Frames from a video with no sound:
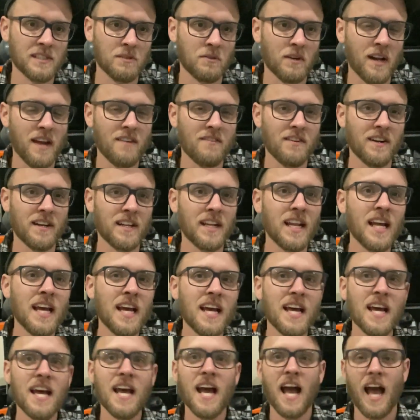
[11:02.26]
or whatever. And
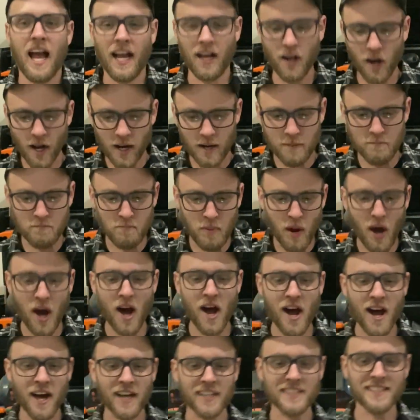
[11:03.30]
I got a
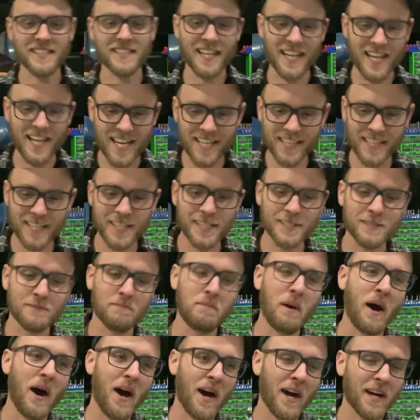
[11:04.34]
box and in this
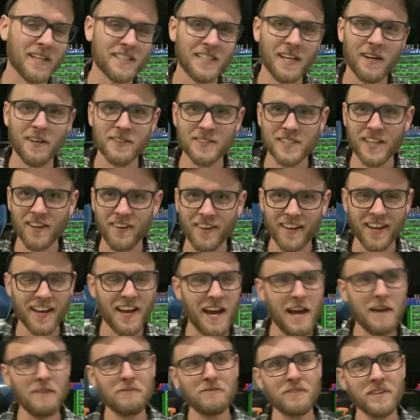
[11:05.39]
box, I'll tell you,
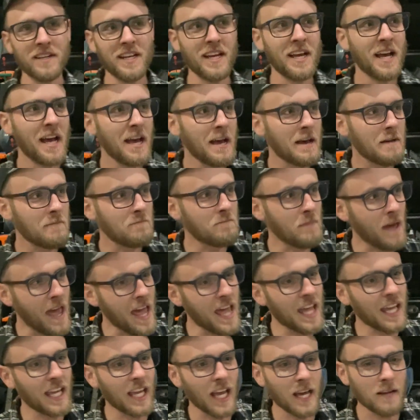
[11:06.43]
every
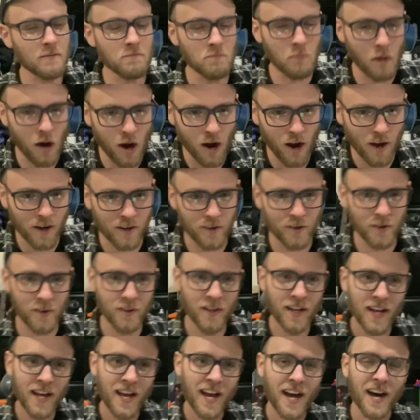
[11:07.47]
make and
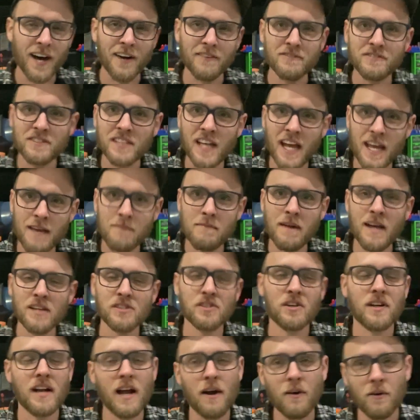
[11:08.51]
model of tape
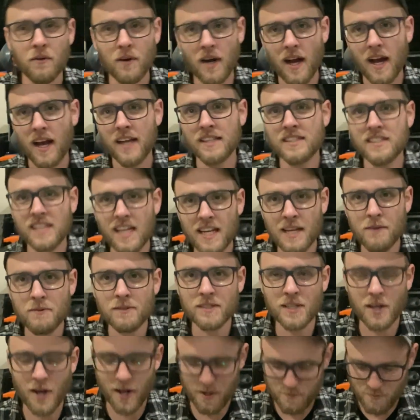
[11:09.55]
measure. Now, I said he
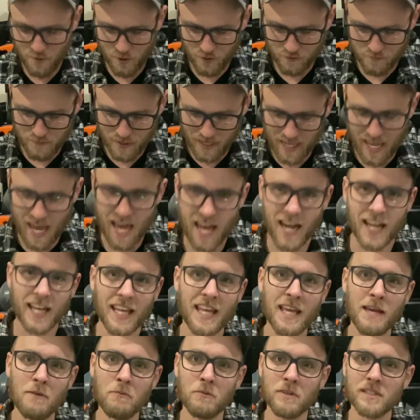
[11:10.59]
was an automotive mechanic.
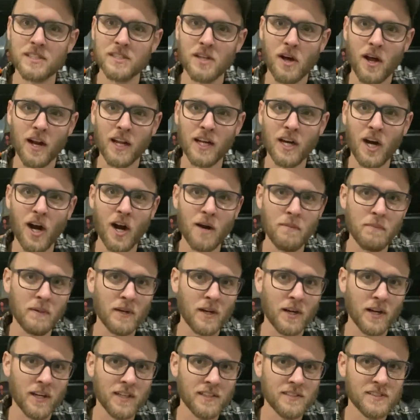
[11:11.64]
He was not a
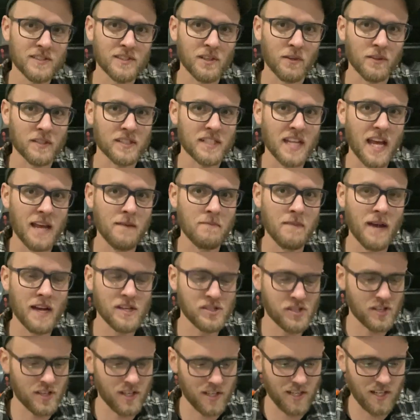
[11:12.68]
carpenter, so the tape
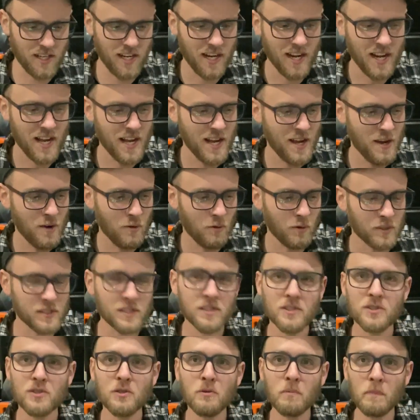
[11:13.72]
measure
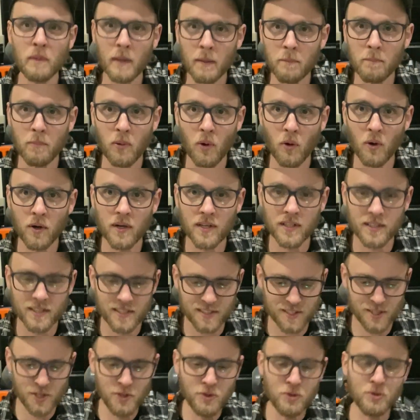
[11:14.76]
wasn't super
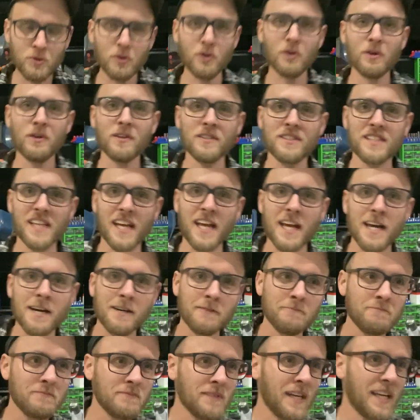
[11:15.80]
important tool to
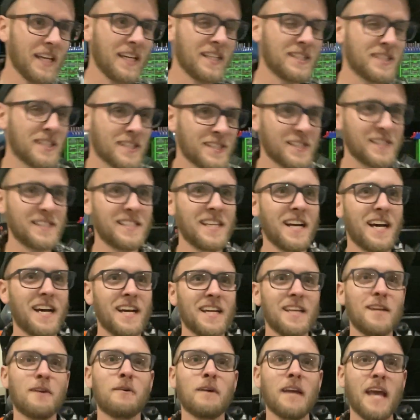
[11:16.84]
him. He just, uh,
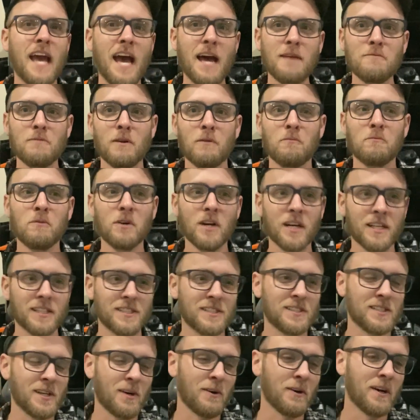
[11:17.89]
you know, he had what worked.
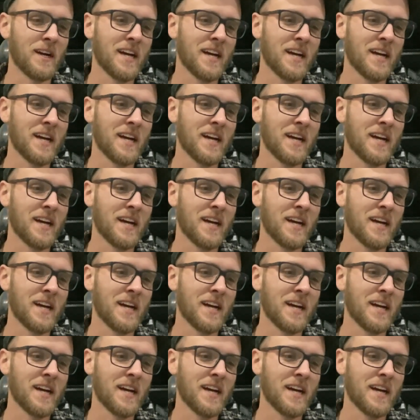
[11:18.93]
So